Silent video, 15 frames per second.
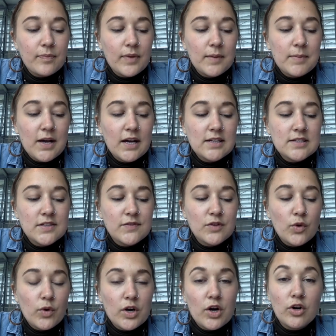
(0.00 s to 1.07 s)
because of
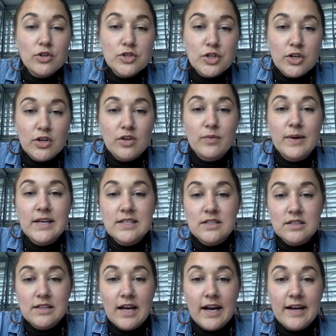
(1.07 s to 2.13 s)
your culture or ways
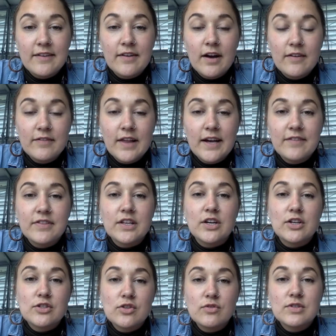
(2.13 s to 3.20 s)
of life that
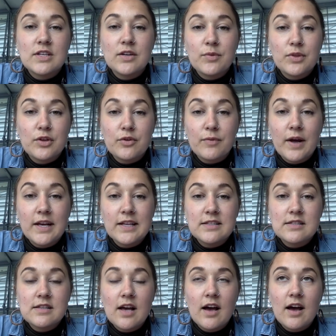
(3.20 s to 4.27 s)
are associated with your
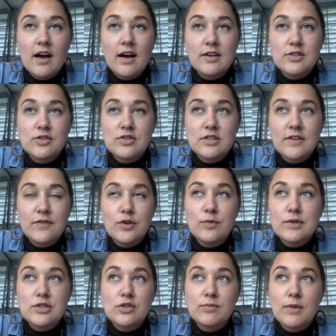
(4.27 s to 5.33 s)
race. If you
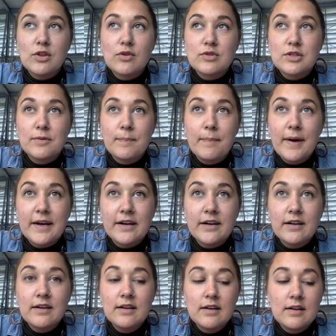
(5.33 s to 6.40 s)
assume that those are better,